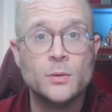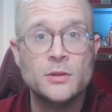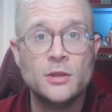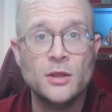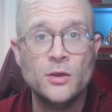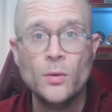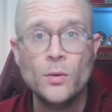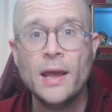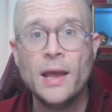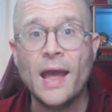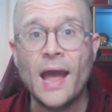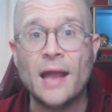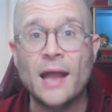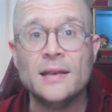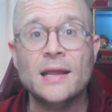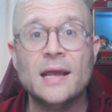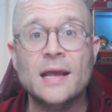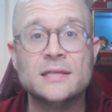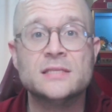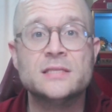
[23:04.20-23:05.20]
with you, and
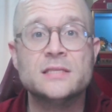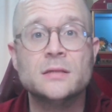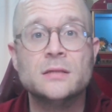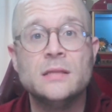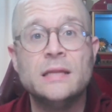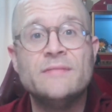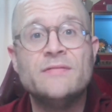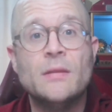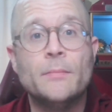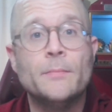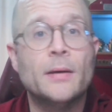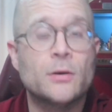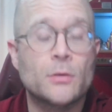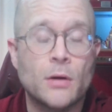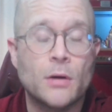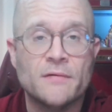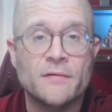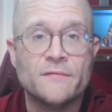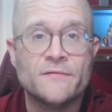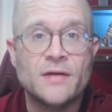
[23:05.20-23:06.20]
yet still leave them better
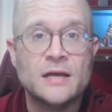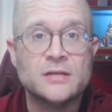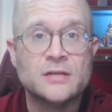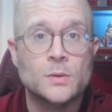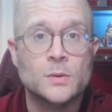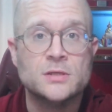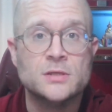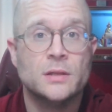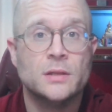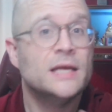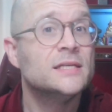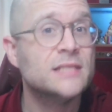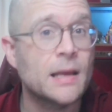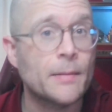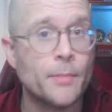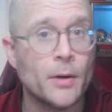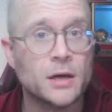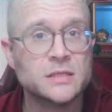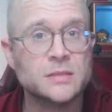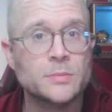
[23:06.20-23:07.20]
off as a result? Is that
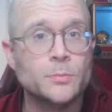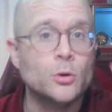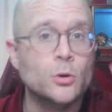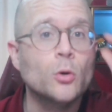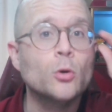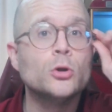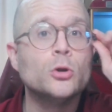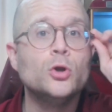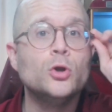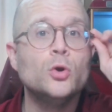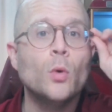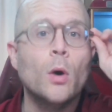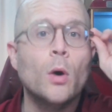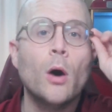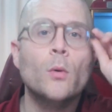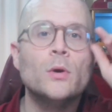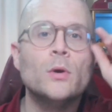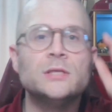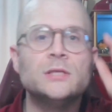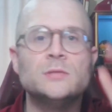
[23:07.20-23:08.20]
possible? Or do you
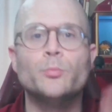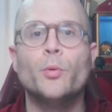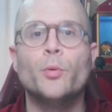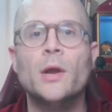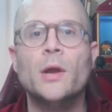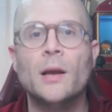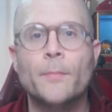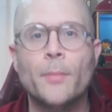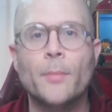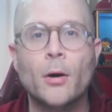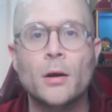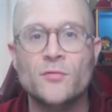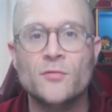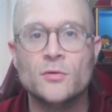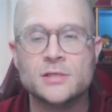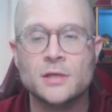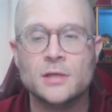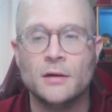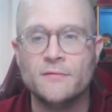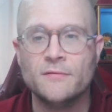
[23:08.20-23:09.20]
always bring a part of
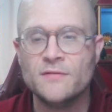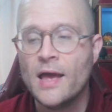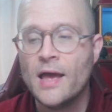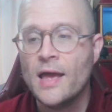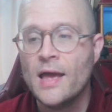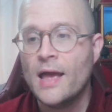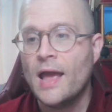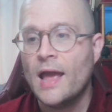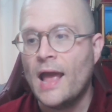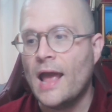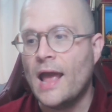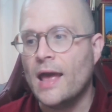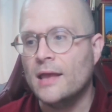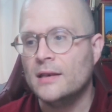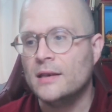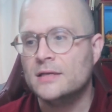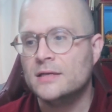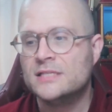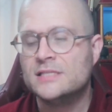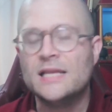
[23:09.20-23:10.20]
yourself and
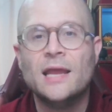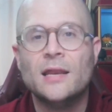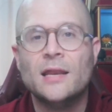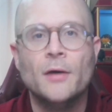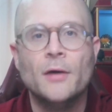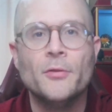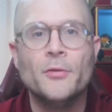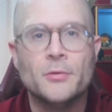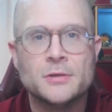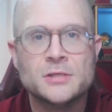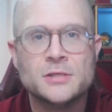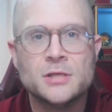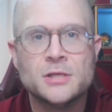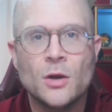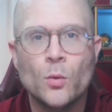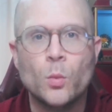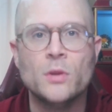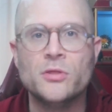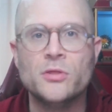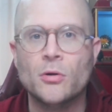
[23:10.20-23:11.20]
stain others
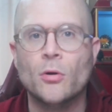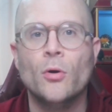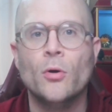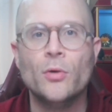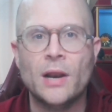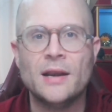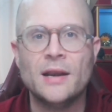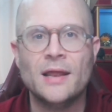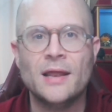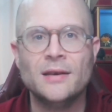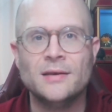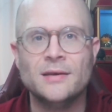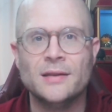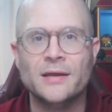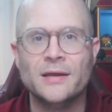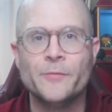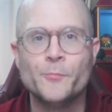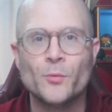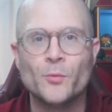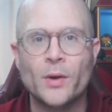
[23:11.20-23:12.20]
with your own identity,
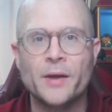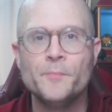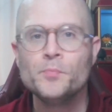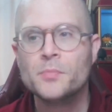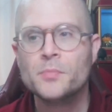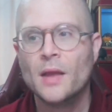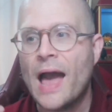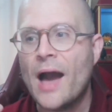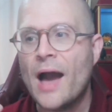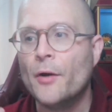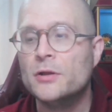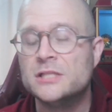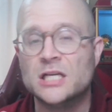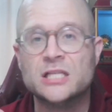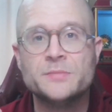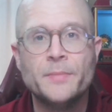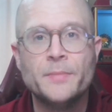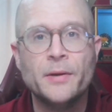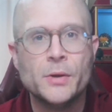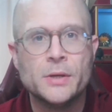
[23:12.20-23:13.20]
right? How does
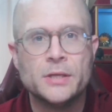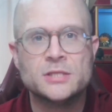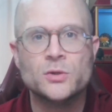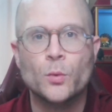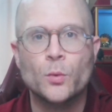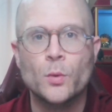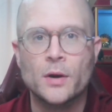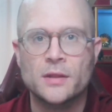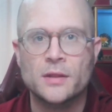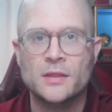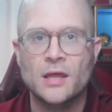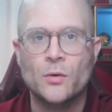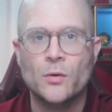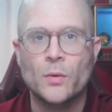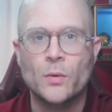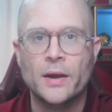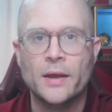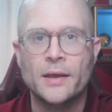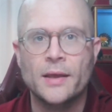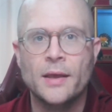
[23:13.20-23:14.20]
experience work in that way?
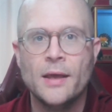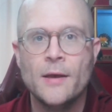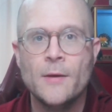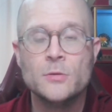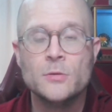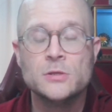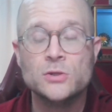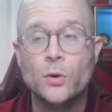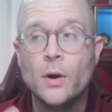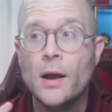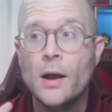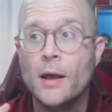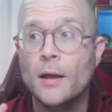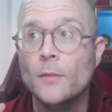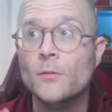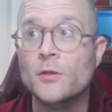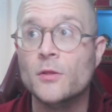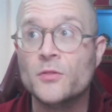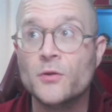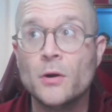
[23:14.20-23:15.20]
So the
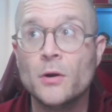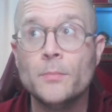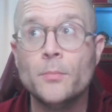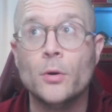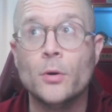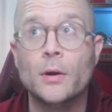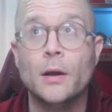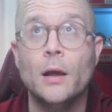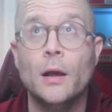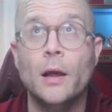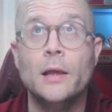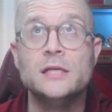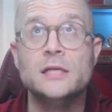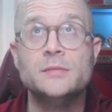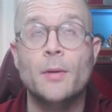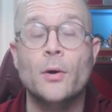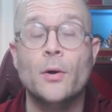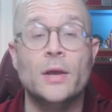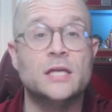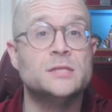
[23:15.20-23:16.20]
third book is about
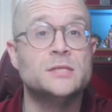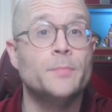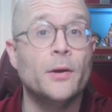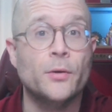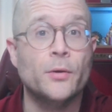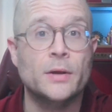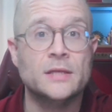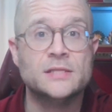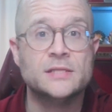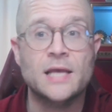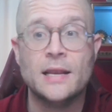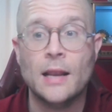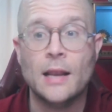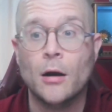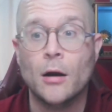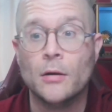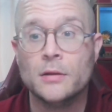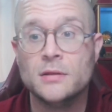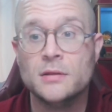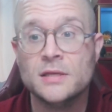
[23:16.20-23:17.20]
experience and
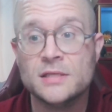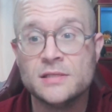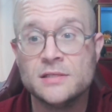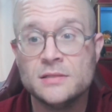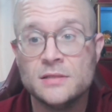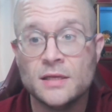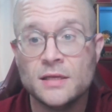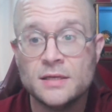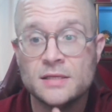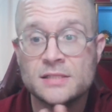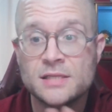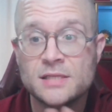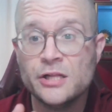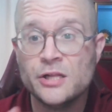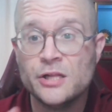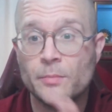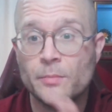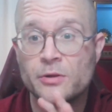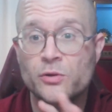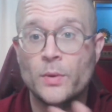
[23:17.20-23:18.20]
the distinction
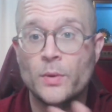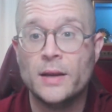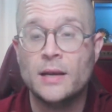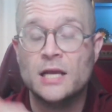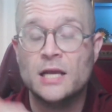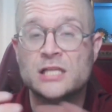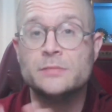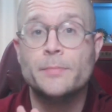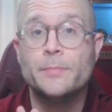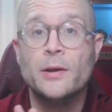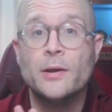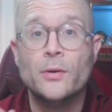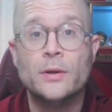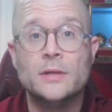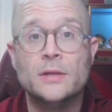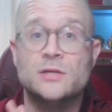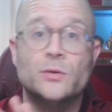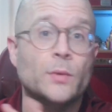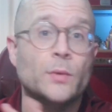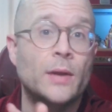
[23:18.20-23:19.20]
between experience and
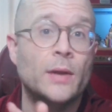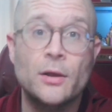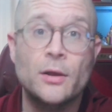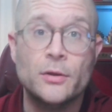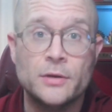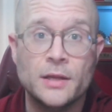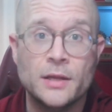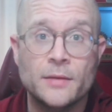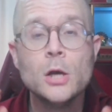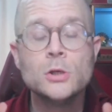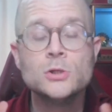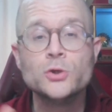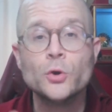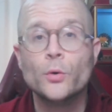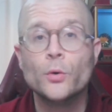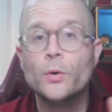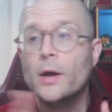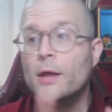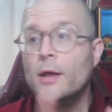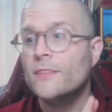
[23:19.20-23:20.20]
reality.
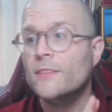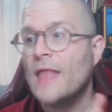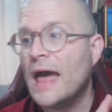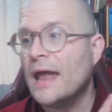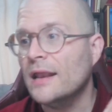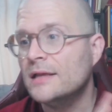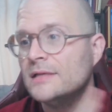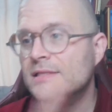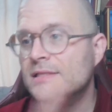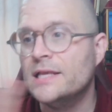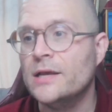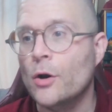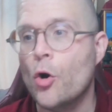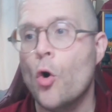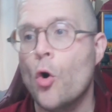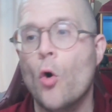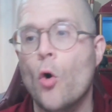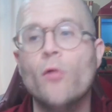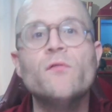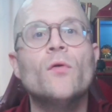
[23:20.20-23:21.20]
So that is the
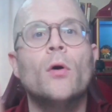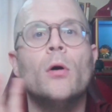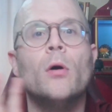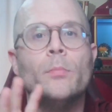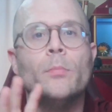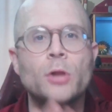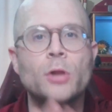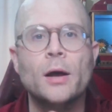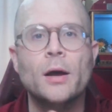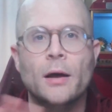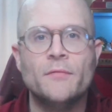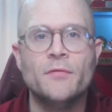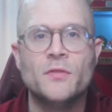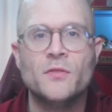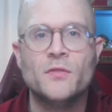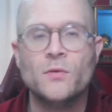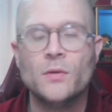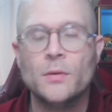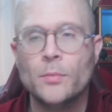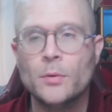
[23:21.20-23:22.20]
overall plot of the
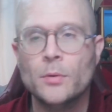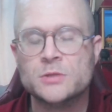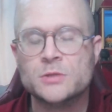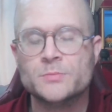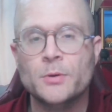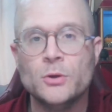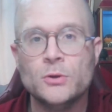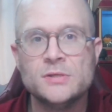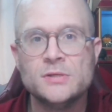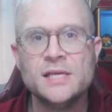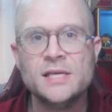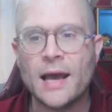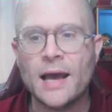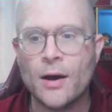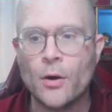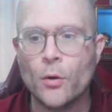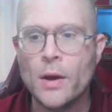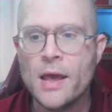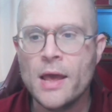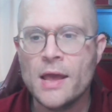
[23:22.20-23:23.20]
3 books, but you see
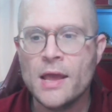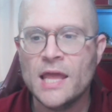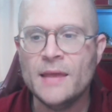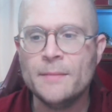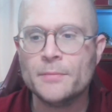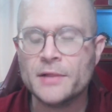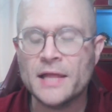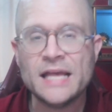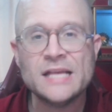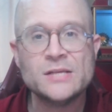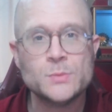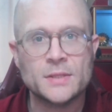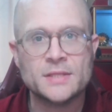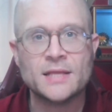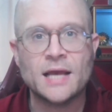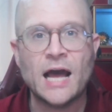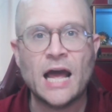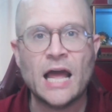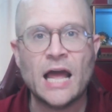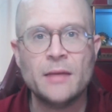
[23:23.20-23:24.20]
how he plays with
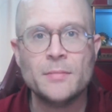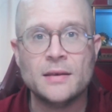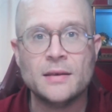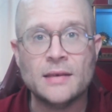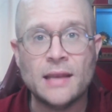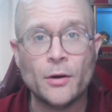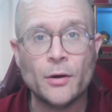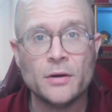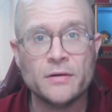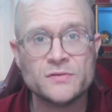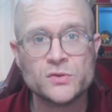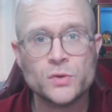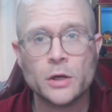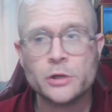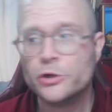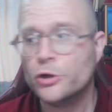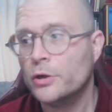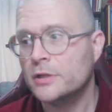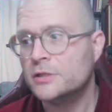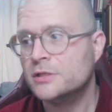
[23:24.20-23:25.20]
time and narrative
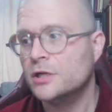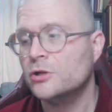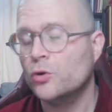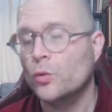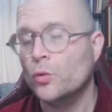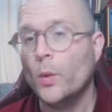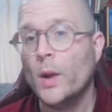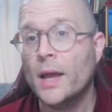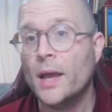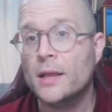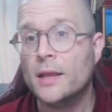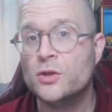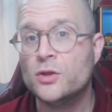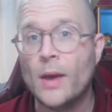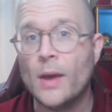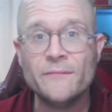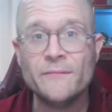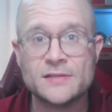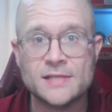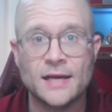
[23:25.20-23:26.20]
structure in such a way to
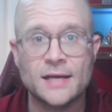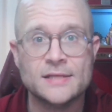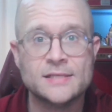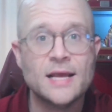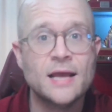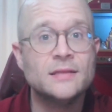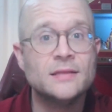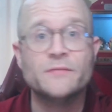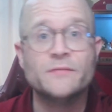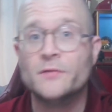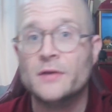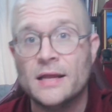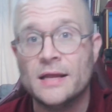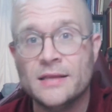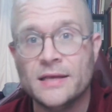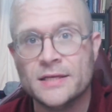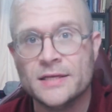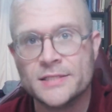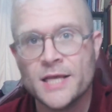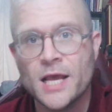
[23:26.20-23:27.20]
emphasize different
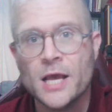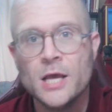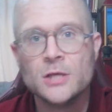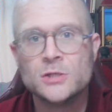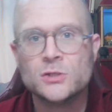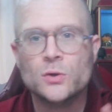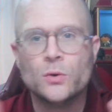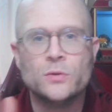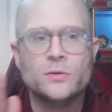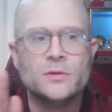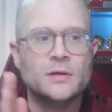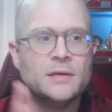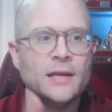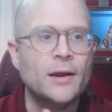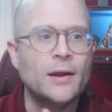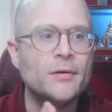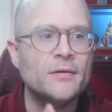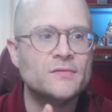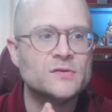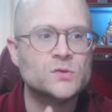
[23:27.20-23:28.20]
ideas. So the
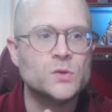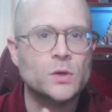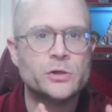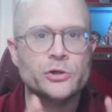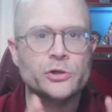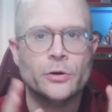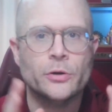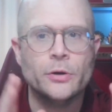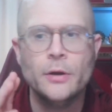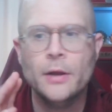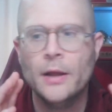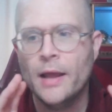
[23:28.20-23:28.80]
narrative structure